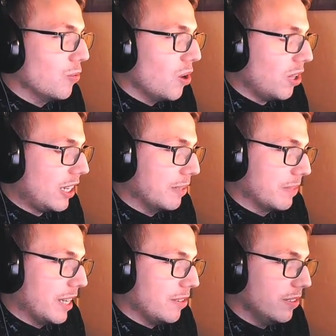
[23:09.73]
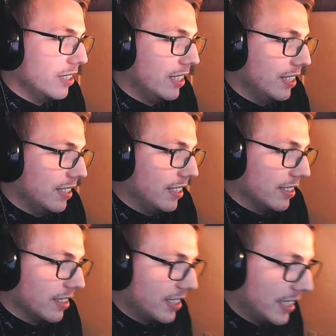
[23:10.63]
a wall clip now.
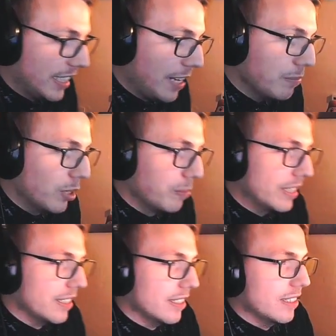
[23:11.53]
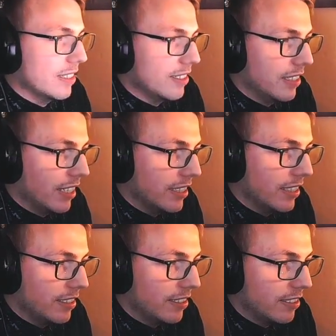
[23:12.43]
The same moment that I eat